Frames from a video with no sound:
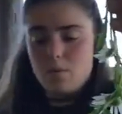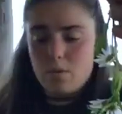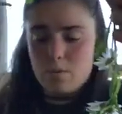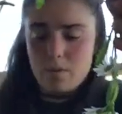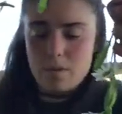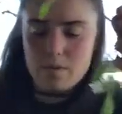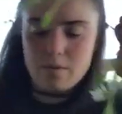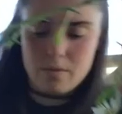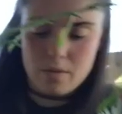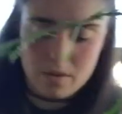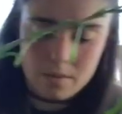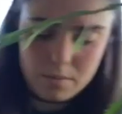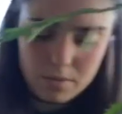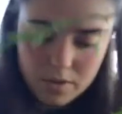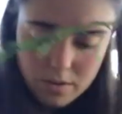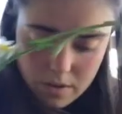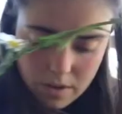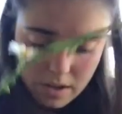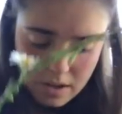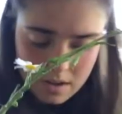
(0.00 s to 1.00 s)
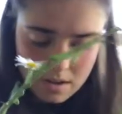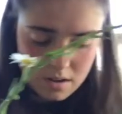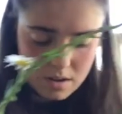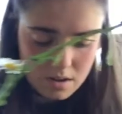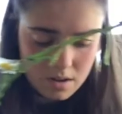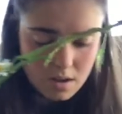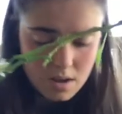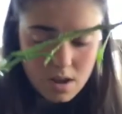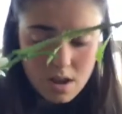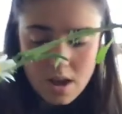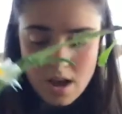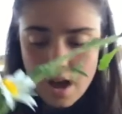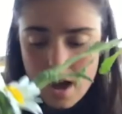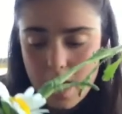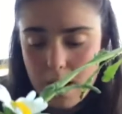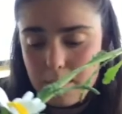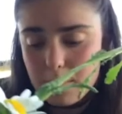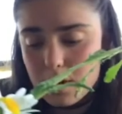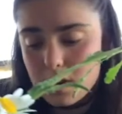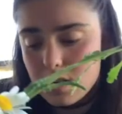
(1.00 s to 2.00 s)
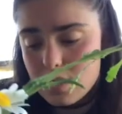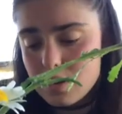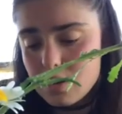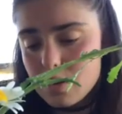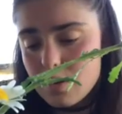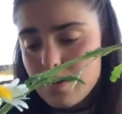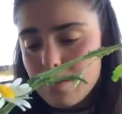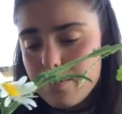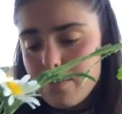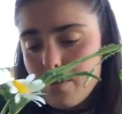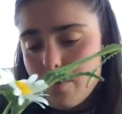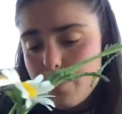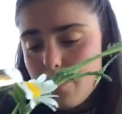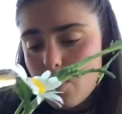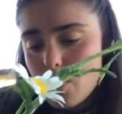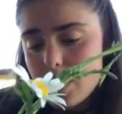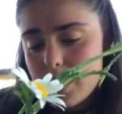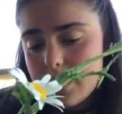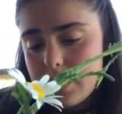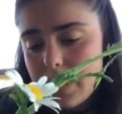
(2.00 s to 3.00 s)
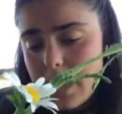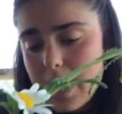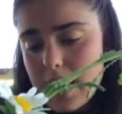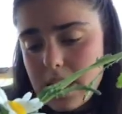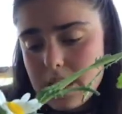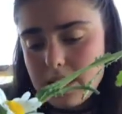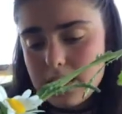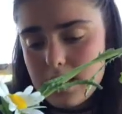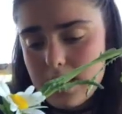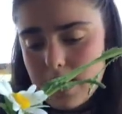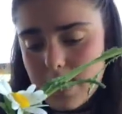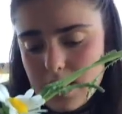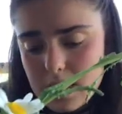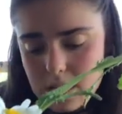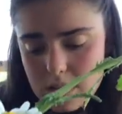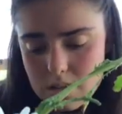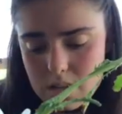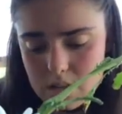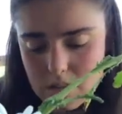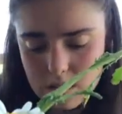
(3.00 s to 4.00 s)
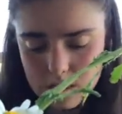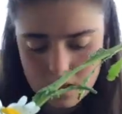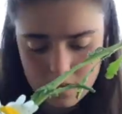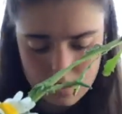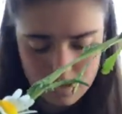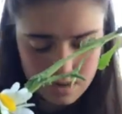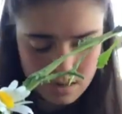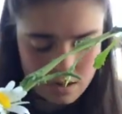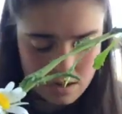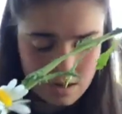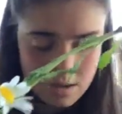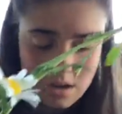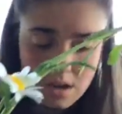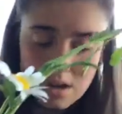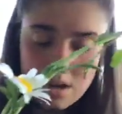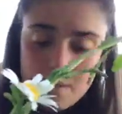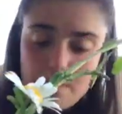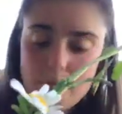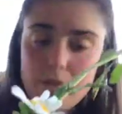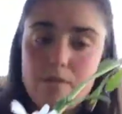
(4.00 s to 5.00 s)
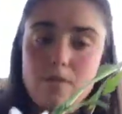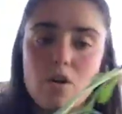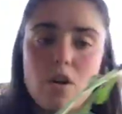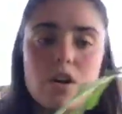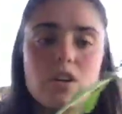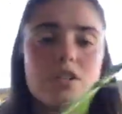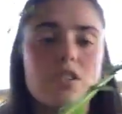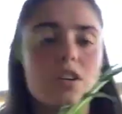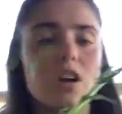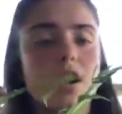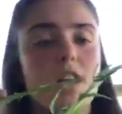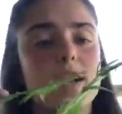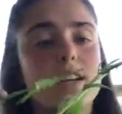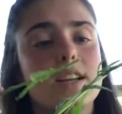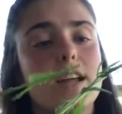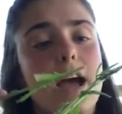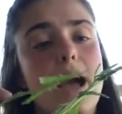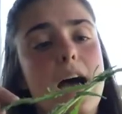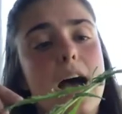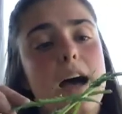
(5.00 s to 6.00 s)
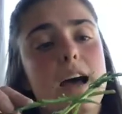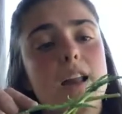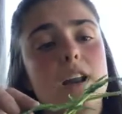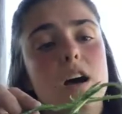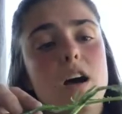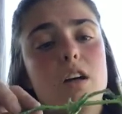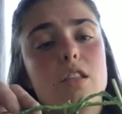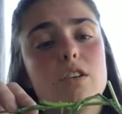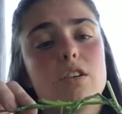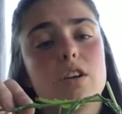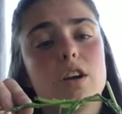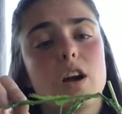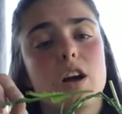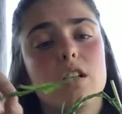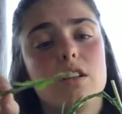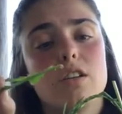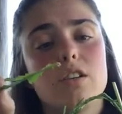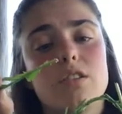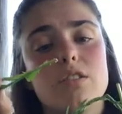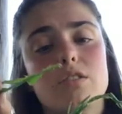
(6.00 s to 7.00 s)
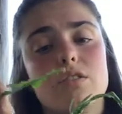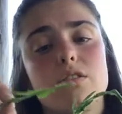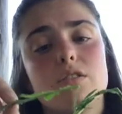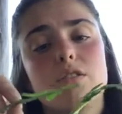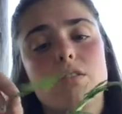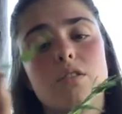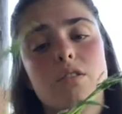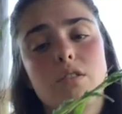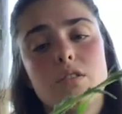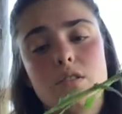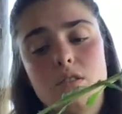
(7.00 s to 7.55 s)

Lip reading: what I'm going to be doing. I'm gonna do a few more daisies before starting to add other colors.